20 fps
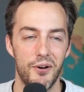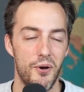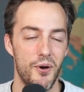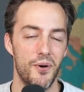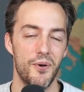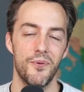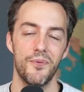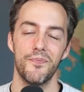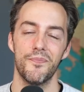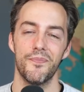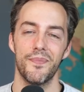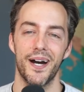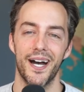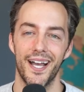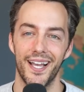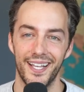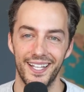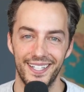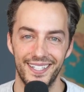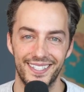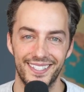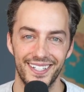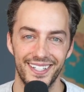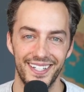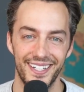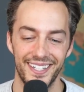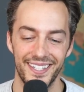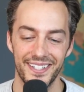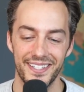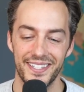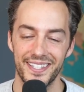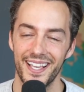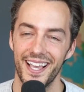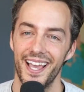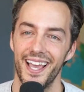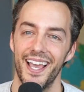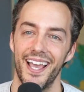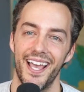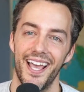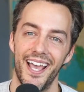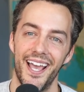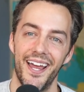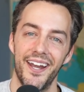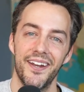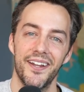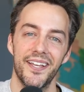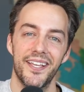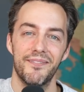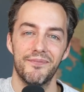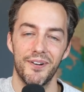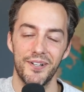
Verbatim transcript: Oh my goodness. And uh,